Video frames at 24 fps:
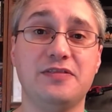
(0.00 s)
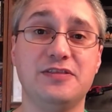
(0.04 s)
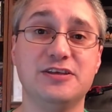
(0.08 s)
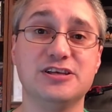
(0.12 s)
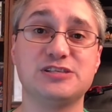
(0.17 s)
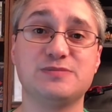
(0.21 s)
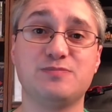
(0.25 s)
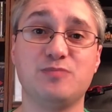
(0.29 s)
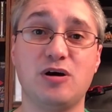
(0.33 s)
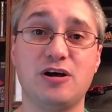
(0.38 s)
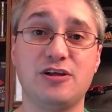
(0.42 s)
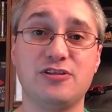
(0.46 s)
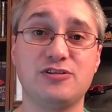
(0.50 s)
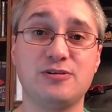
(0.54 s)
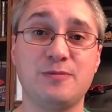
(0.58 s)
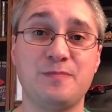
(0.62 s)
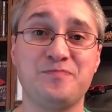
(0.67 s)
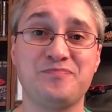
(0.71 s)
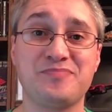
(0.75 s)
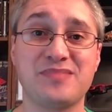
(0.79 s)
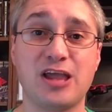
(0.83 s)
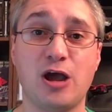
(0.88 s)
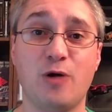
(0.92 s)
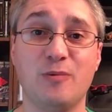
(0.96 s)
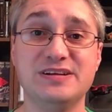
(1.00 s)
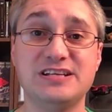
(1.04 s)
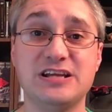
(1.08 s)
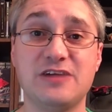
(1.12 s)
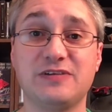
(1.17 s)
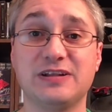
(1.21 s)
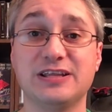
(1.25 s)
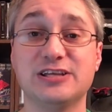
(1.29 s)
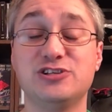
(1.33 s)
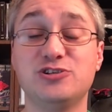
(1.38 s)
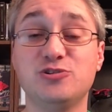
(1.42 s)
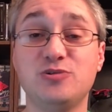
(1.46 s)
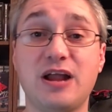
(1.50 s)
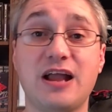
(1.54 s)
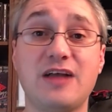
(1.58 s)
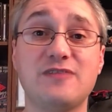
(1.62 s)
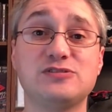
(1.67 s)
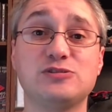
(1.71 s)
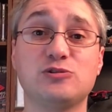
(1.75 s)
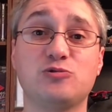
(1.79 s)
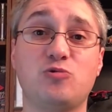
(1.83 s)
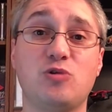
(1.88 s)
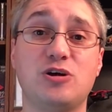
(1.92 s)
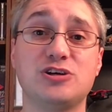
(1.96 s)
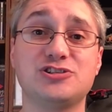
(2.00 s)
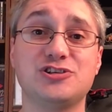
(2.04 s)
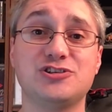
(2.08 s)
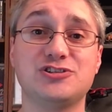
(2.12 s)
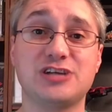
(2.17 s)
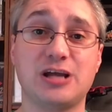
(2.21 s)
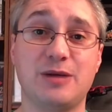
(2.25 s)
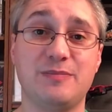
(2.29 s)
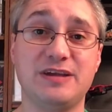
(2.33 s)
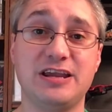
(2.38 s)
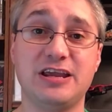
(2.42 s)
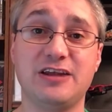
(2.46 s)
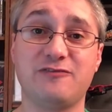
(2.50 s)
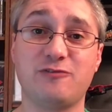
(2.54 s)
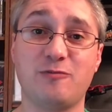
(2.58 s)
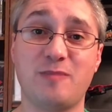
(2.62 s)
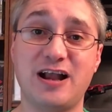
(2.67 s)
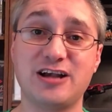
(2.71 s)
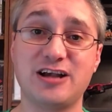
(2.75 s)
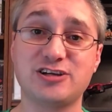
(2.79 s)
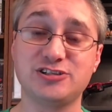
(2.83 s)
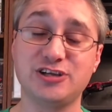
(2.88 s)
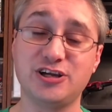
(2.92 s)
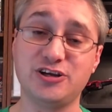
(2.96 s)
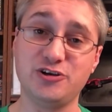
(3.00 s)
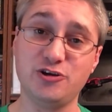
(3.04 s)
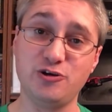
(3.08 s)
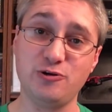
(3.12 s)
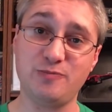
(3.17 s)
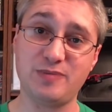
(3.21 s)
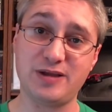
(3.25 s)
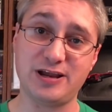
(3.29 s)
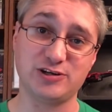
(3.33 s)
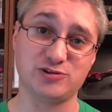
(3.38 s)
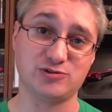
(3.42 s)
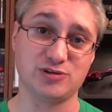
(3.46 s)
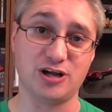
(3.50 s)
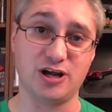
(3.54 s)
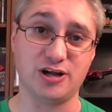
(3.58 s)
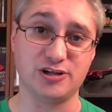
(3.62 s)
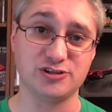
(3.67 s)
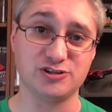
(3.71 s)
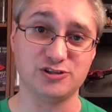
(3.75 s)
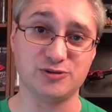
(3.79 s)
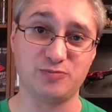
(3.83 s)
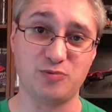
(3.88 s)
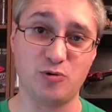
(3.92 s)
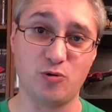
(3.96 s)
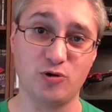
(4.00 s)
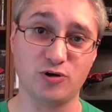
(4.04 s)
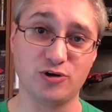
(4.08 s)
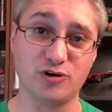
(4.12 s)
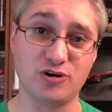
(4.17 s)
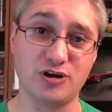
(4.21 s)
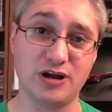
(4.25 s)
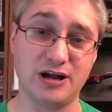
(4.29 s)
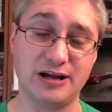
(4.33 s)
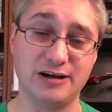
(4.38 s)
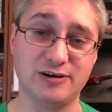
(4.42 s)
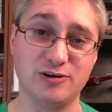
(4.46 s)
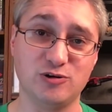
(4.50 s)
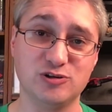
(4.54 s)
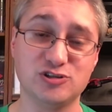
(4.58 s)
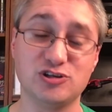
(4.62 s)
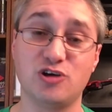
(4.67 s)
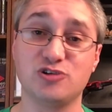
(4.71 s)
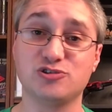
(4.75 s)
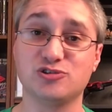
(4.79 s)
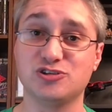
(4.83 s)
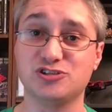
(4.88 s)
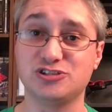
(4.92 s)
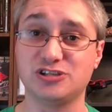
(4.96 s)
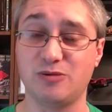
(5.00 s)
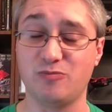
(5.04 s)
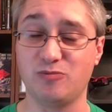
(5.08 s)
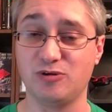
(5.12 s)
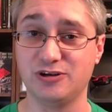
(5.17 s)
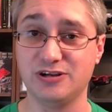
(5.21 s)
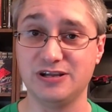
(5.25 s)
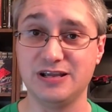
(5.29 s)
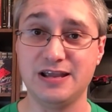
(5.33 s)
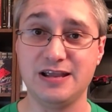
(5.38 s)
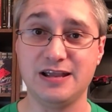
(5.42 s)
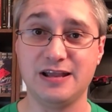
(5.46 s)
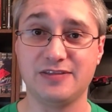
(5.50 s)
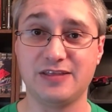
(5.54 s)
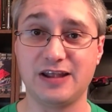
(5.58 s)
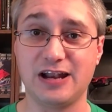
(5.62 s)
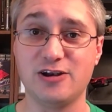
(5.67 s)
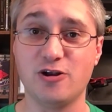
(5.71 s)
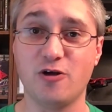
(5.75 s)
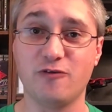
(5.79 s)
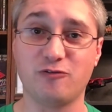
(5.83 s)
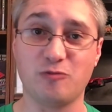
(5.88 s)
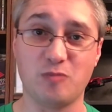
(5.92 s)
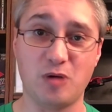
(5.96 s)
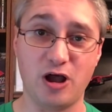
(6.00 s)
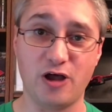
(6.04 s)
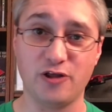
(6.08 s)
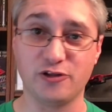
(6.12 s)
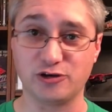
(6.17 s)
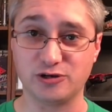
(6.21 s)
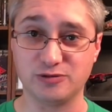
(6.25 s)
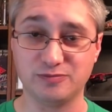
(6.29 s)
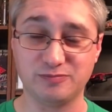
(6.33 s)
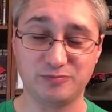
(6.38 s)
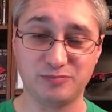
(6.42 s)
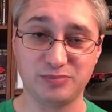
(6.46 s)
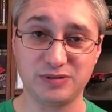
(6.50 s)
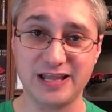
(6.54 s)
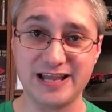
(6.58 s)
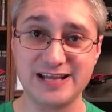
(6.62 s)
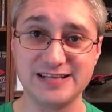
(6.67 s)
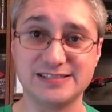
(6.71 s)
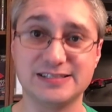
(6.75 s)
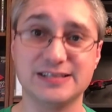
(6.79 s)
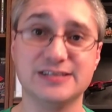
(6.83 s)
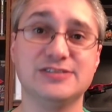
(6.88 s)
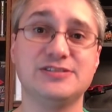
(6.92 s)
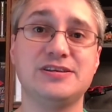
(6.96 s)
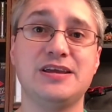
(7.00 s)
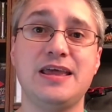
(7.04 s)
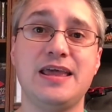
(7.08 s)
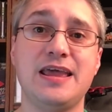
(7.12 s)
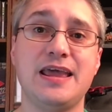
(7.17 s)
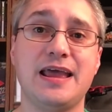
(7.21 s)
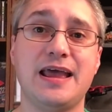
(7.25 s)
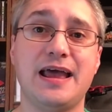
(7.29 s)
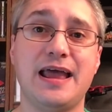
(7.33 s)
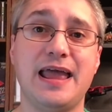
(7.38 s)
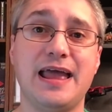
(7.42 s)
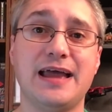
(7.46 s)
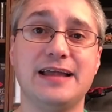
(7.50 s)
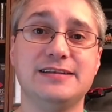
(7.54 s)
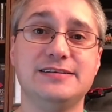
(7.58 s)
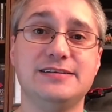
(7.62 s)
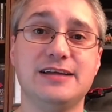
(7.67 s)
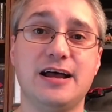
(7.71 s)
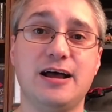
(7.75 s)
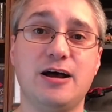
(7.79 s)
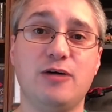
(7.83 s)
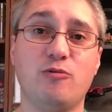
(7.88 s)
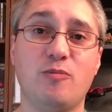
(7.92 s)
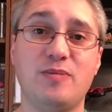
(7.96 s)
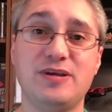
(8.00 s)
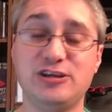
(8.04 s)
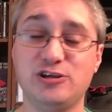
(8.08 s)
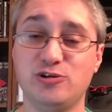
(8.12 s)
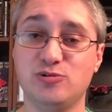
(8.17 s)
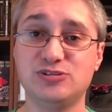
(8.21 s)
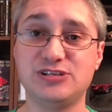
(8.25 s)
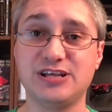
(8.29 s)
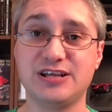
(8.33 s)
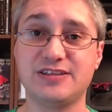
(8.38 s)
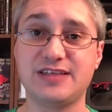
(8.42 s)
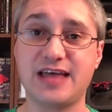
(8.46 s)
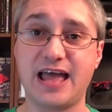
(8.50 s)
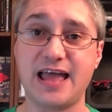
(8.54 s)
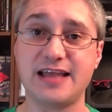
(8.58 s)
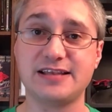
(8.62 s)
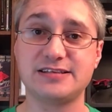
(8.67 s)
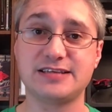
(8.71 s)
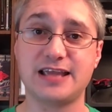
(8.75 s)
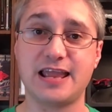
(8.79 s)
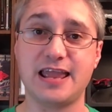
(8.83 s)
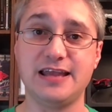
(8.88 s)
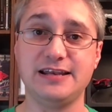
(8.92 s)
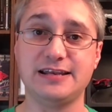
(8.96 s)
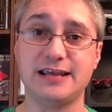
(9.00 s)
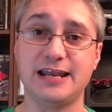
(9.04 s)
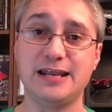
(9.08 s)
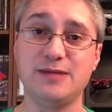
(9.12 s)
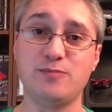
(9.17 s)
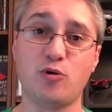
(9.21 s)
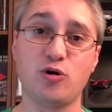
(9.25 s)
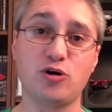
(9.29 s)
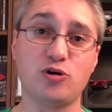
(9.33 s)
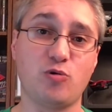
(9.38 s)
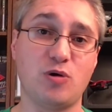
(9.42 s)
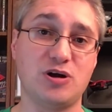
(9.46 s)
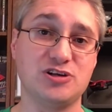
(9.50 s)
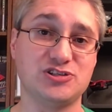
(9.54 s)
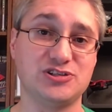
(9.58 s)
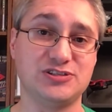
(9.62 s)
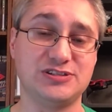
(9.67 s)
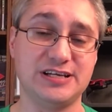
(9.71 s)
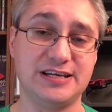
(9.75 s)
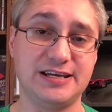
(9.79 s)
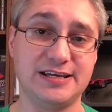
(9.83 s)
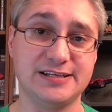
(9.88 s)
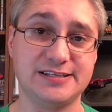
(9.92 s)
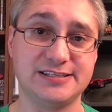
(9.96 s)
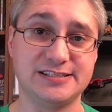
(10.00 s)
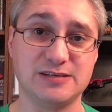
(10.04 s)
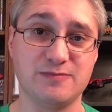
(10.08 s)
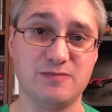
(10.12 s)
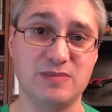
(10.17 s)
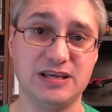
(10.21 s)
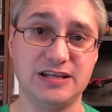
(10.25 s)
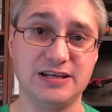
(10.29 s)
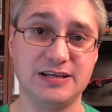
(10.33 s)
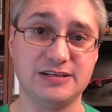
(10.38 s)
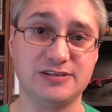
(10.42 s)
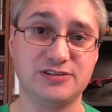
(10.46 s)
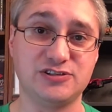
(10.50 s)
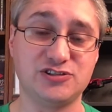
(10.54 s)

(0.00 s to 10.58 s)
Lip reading: This month, we definitely do have some questions coming in from actually a new Patreon supporter, who is also someone that I know from other places, and we'll be using that and any more questions that get submitted.